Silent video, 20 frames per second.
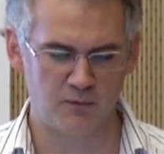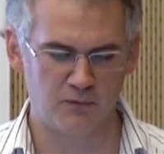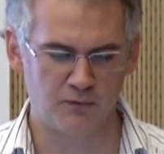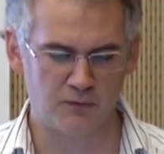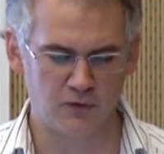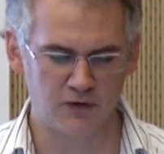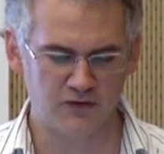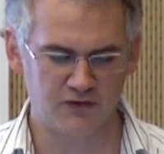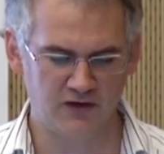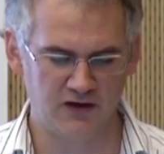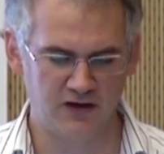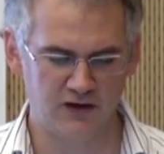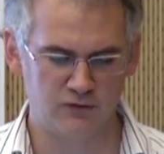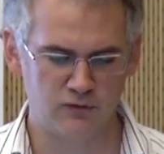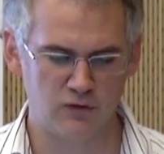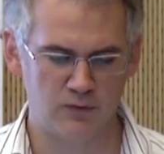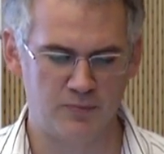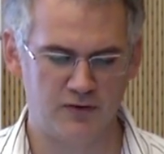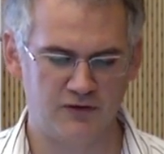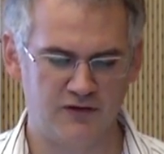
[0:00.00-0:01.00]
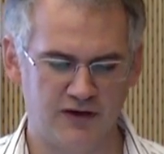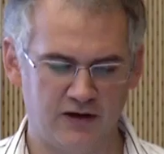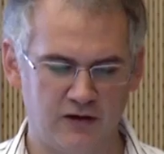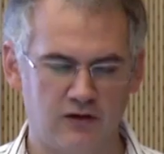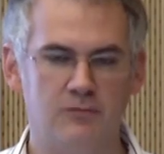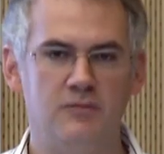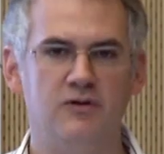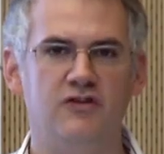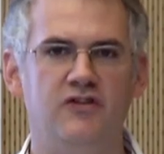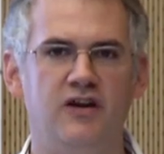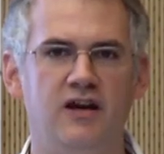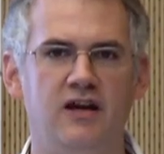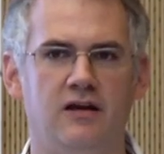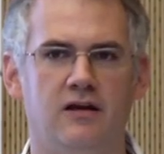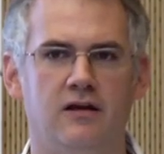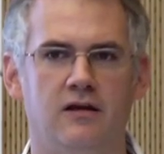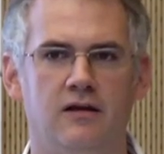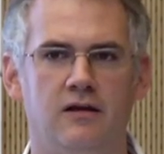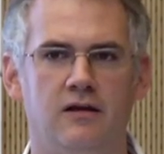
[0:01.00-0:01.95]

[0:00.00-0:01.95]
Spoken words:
forcing it to a particular machine.